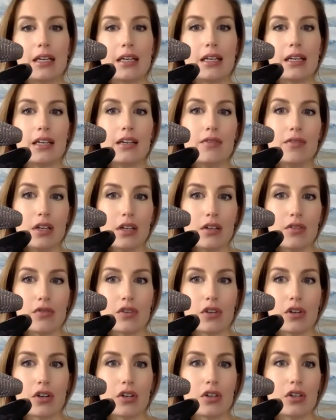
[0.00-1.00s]
if
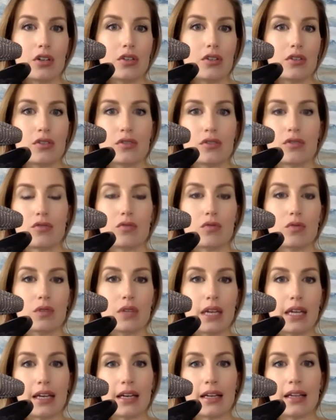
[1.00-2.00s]
you're
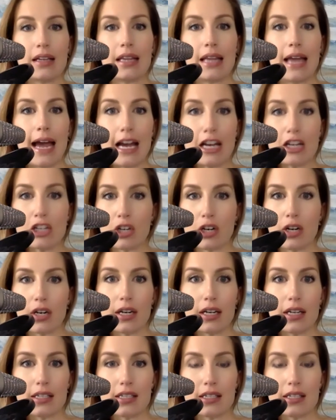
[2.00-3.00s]
a lash
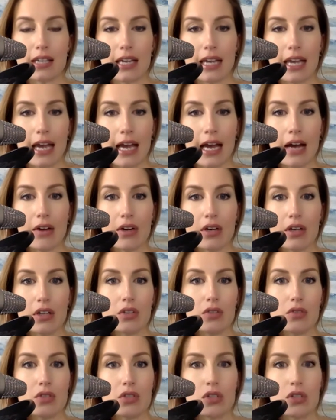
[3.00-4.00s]
artist, how can
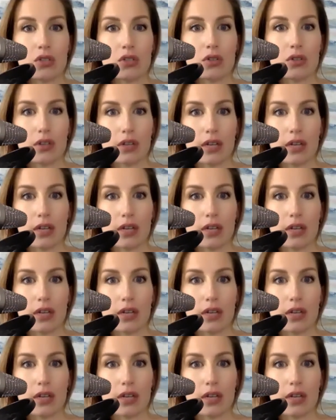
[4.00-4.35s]
you do